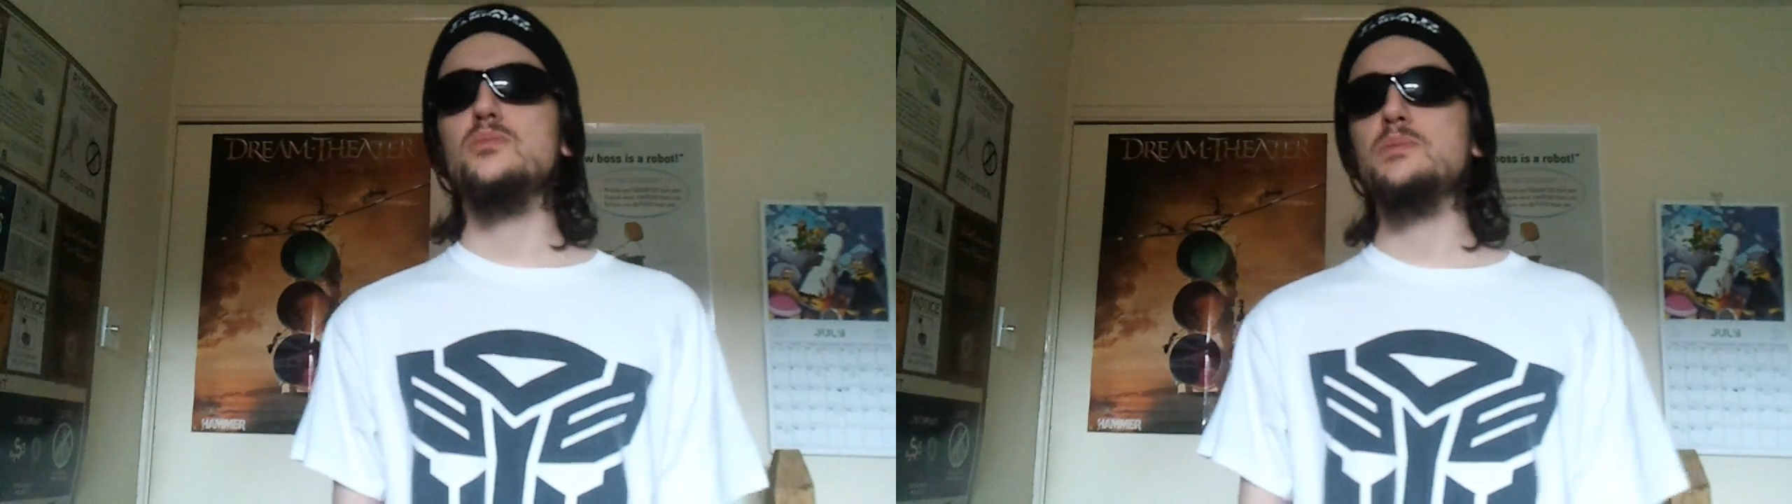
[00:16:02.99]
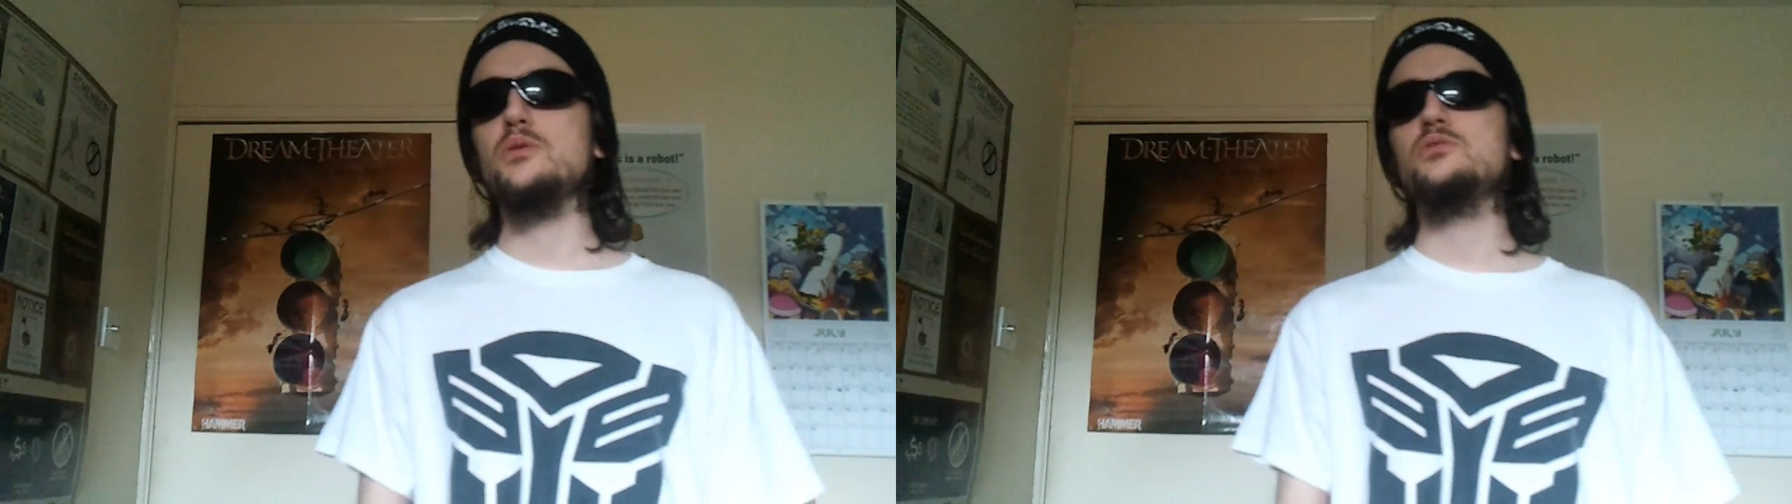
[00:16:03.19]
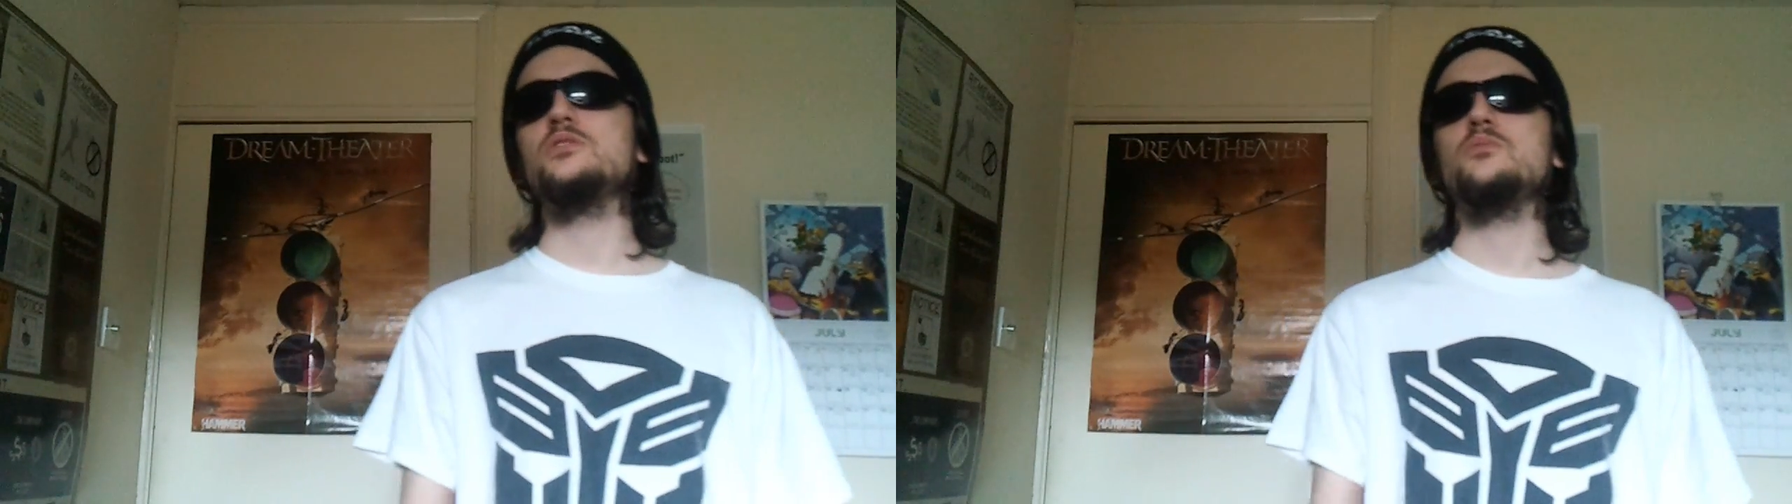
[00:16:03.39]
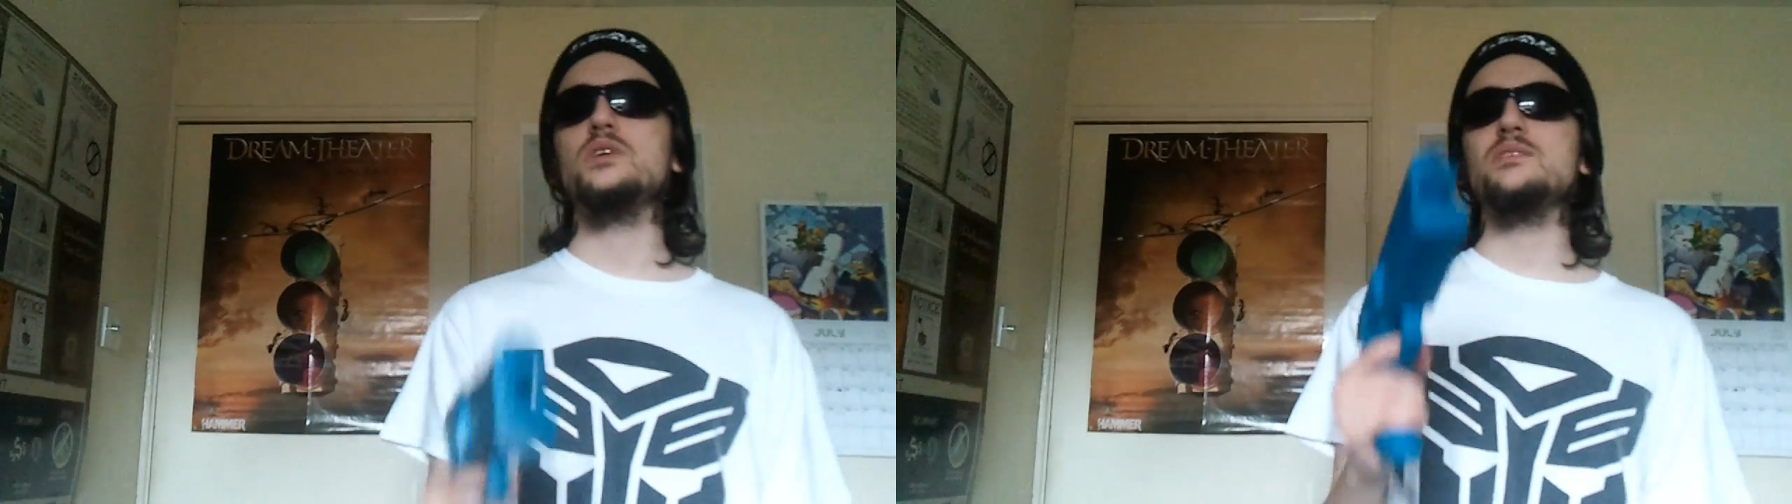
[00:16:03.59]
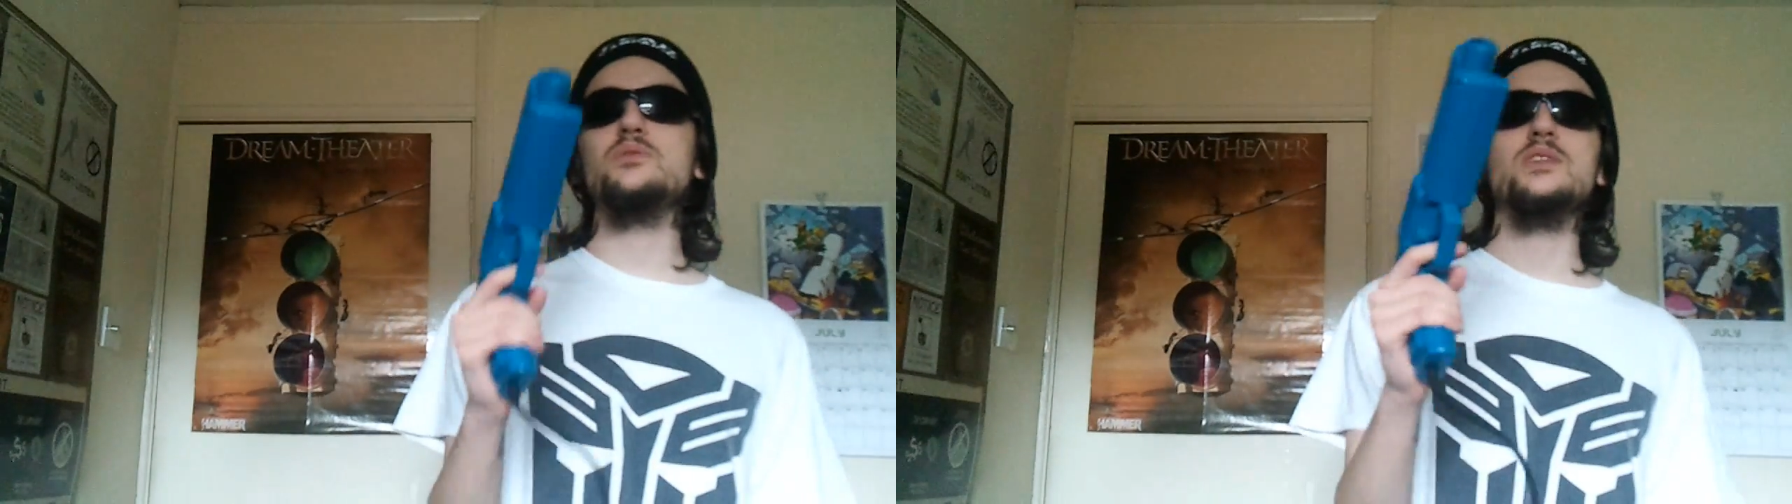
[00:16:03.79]
and I'll be posting
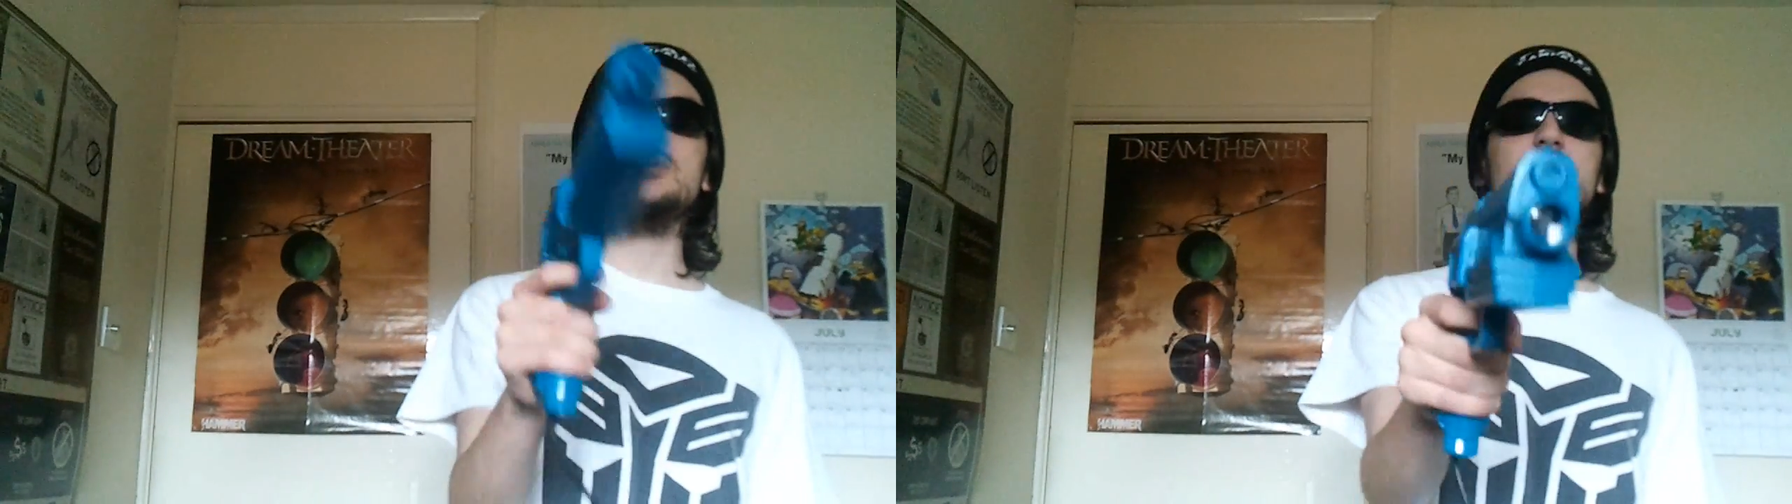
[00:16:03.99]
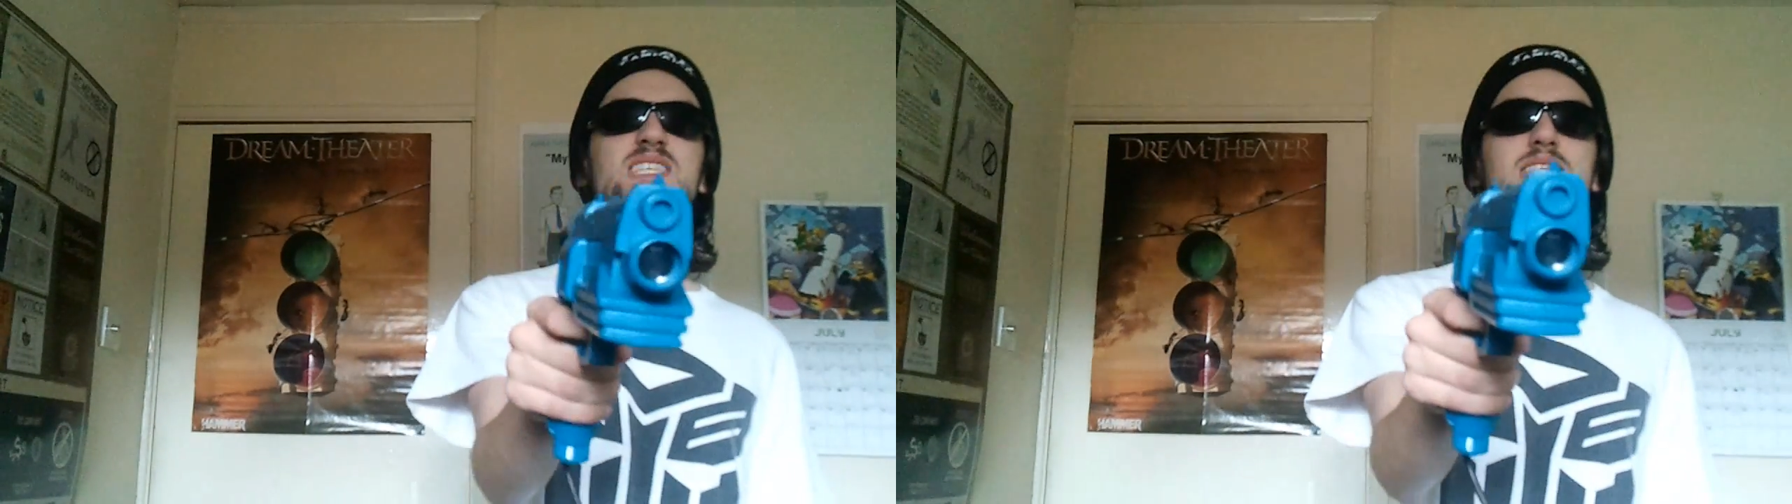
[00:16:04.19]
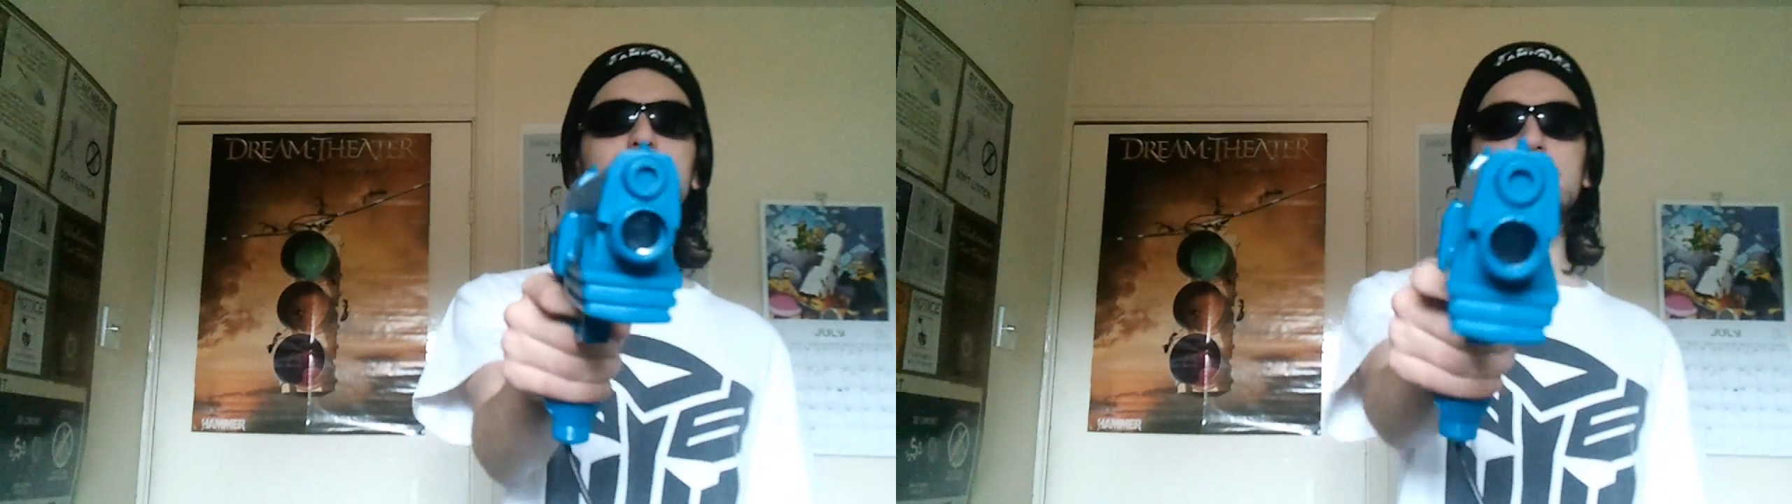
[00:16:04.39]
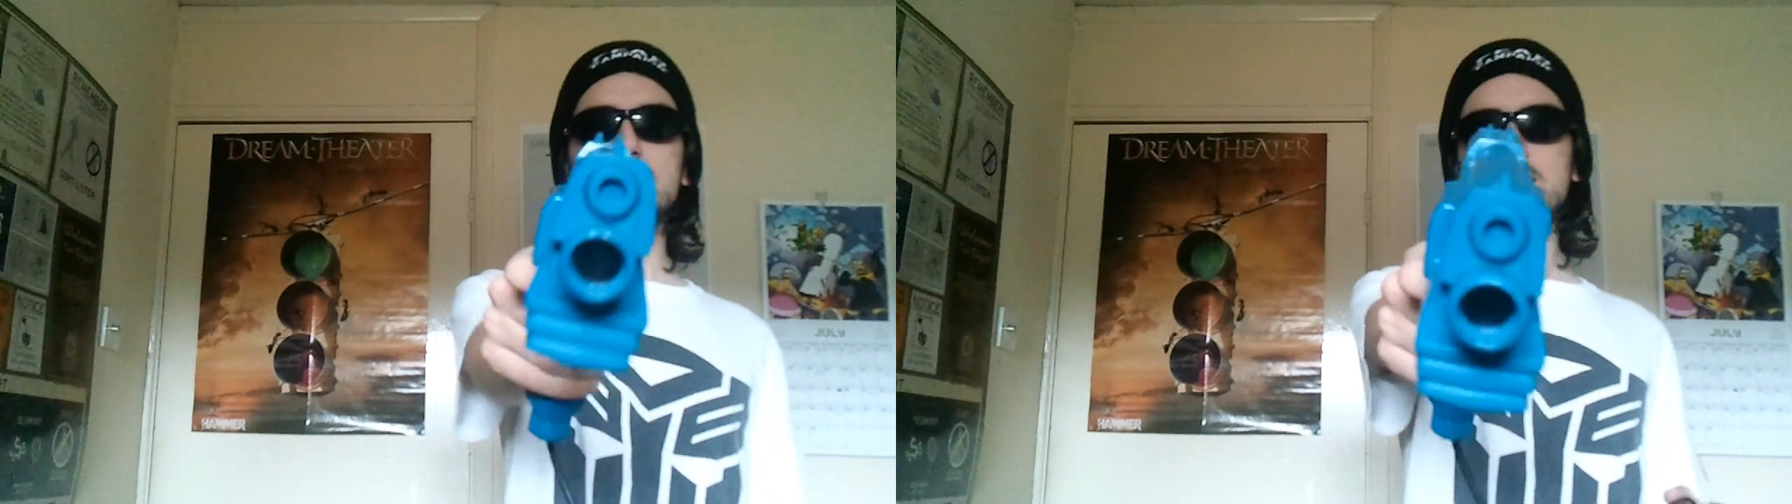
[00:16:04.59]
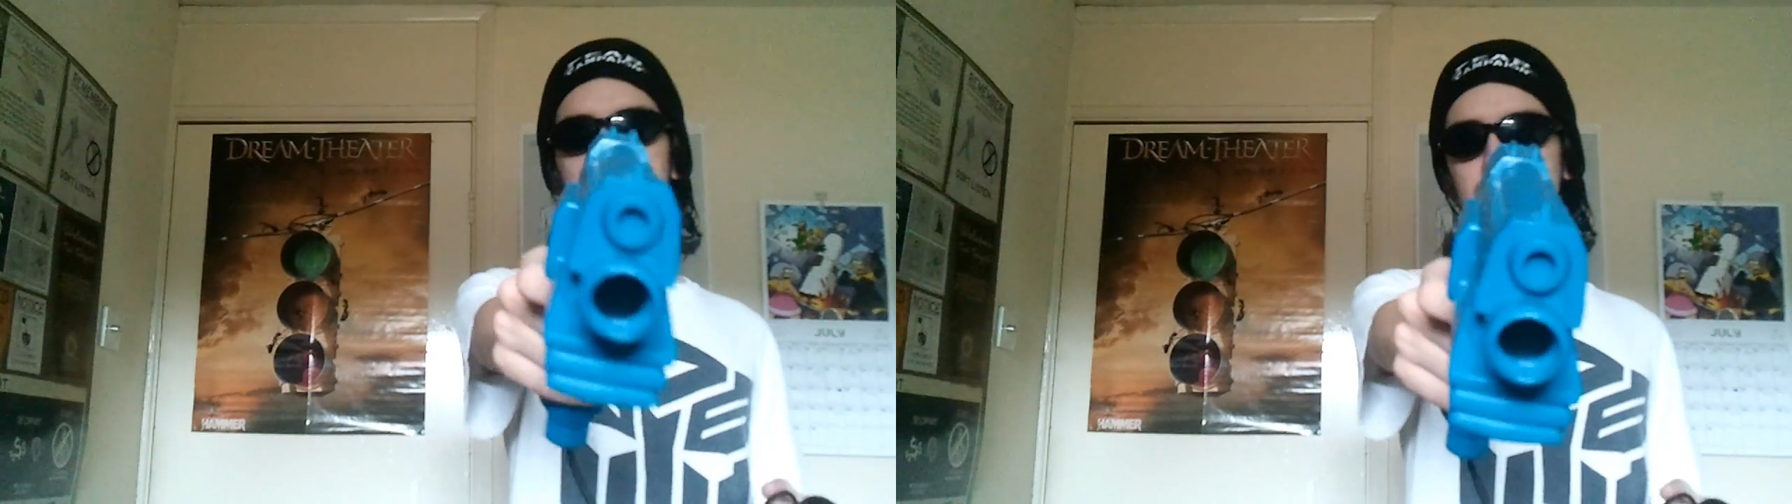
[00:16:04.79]
them when I put them on
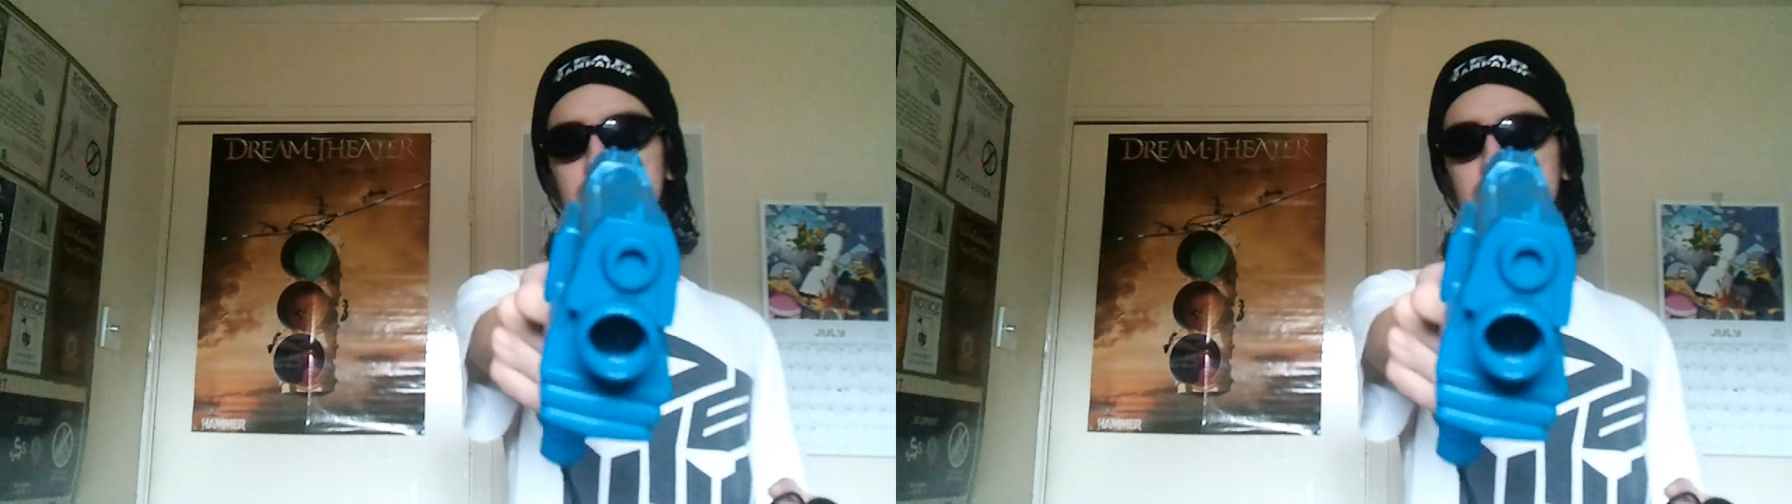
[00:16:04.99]
eBay.